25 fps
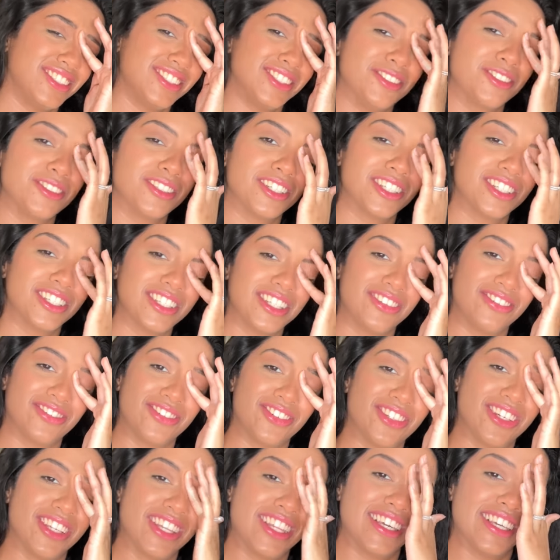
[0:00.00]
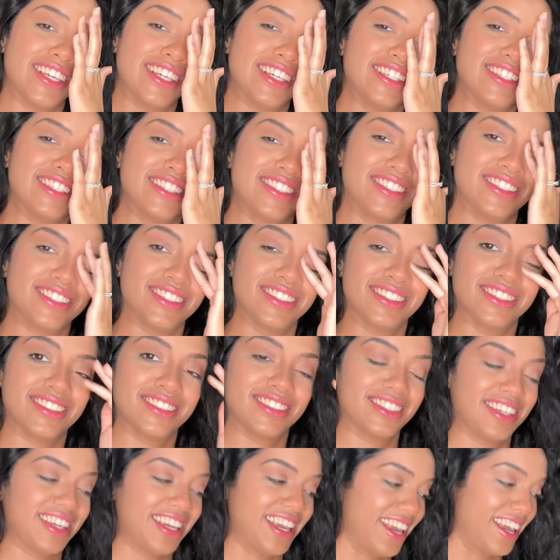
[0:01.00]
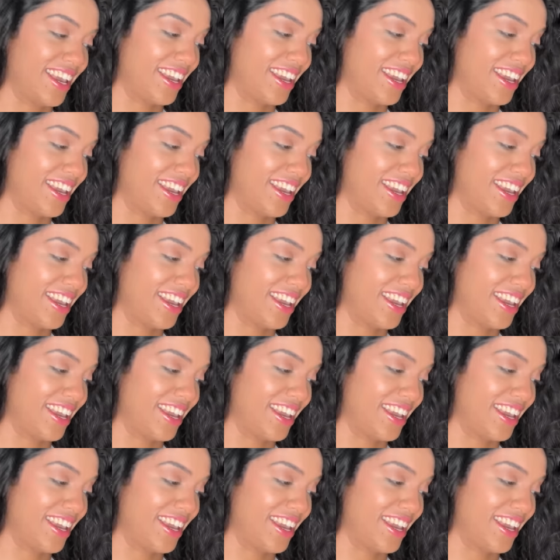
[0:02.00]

It's too early for this. Okay,